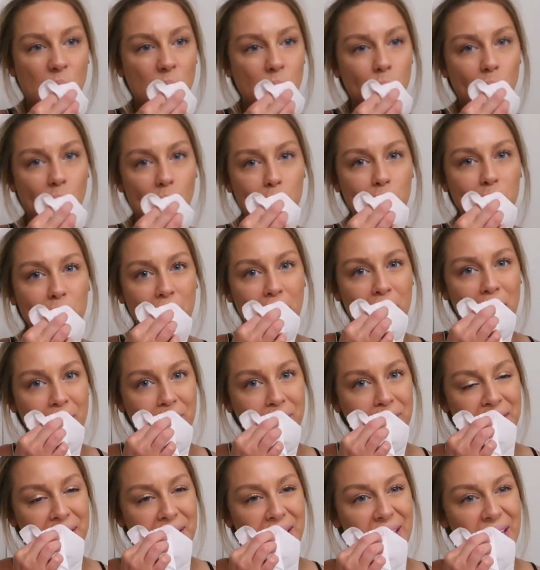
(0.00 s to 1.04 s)
Wipe
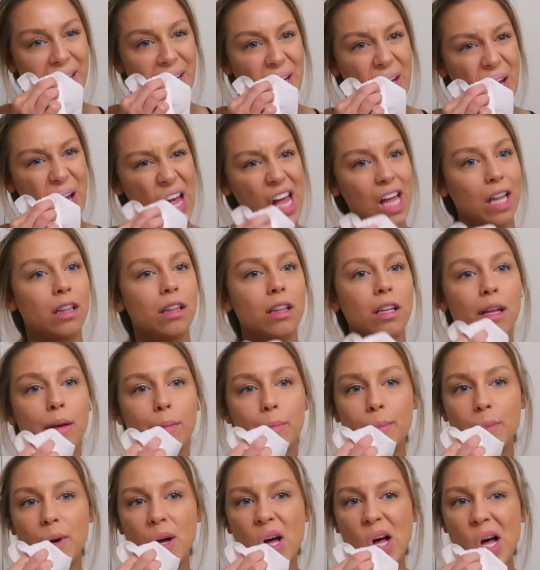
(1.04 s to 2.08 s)
off any
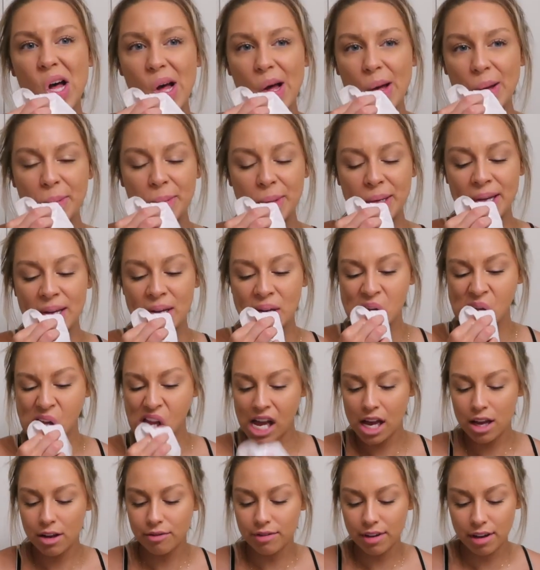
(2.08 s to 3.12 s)
lip balm,
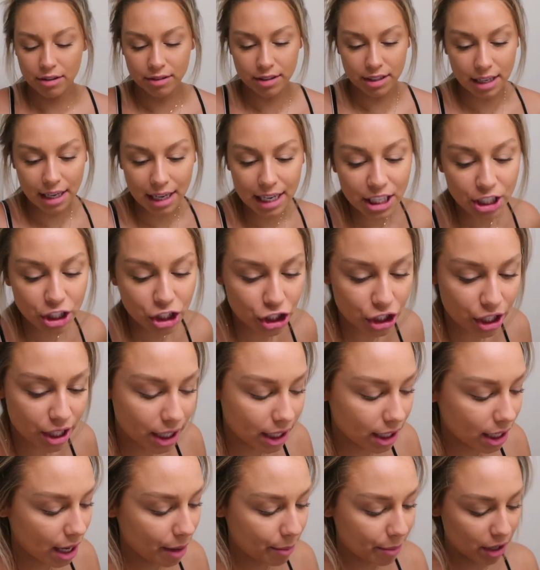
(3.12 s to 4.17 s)
foundation.
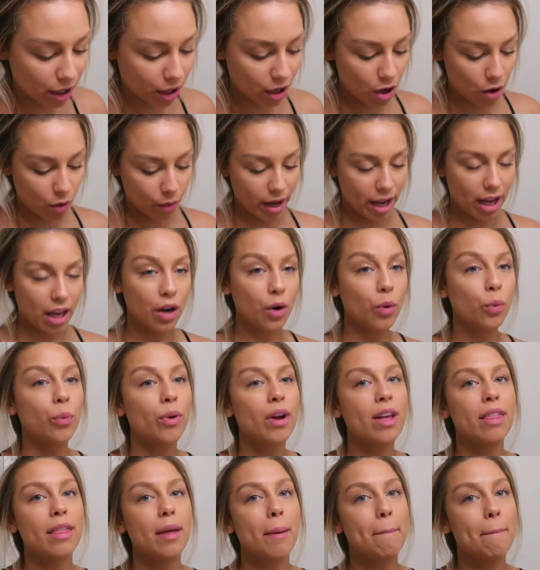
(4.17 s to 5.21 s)
I'm gonna go in
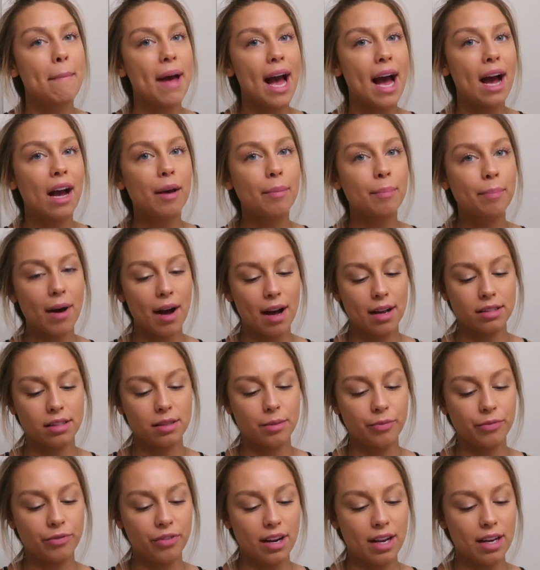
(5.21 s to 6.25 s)
with MAC
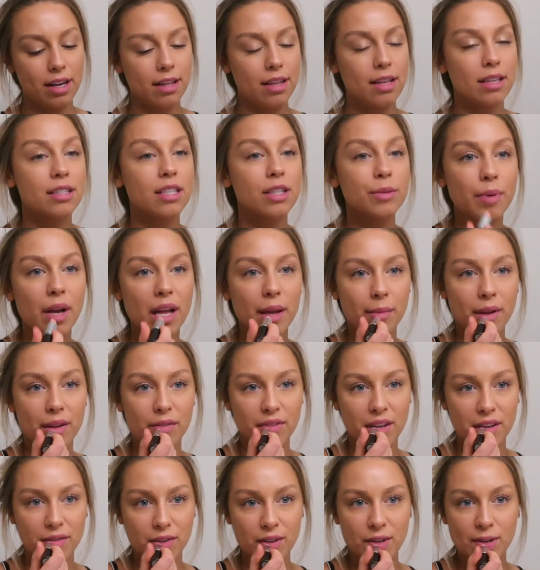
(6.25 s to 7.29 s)
Blossom Friend. This is probably my
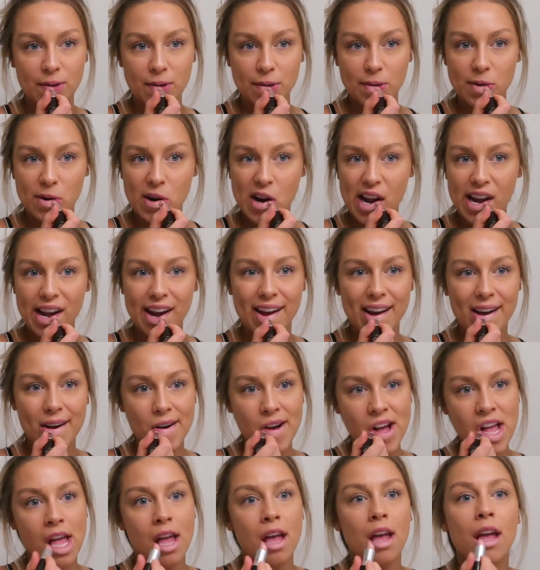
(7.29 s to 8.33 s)
favorite nude right
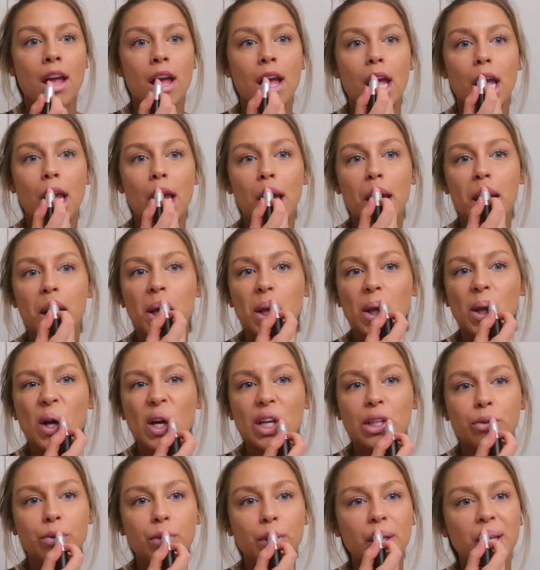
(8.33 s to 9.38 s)
now, and it
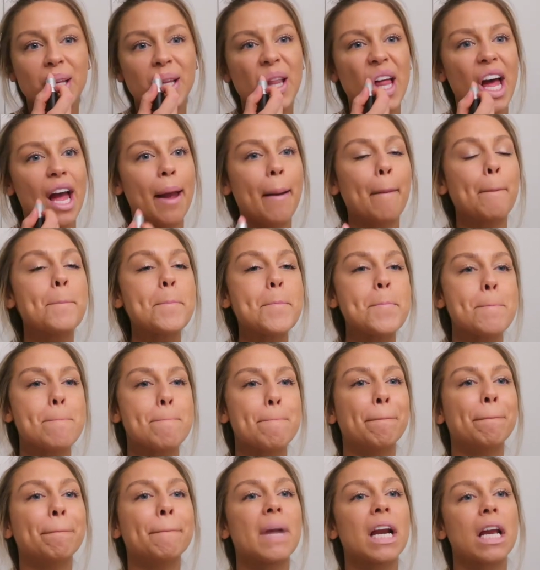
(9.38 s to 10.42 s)
looks really light.
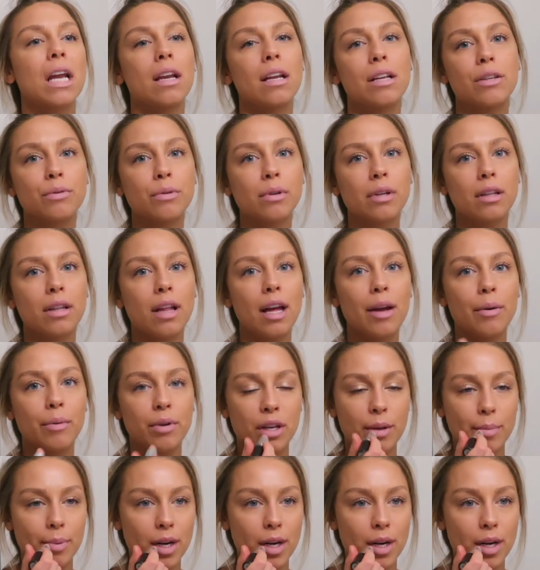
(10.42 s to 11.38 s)
It is really light when you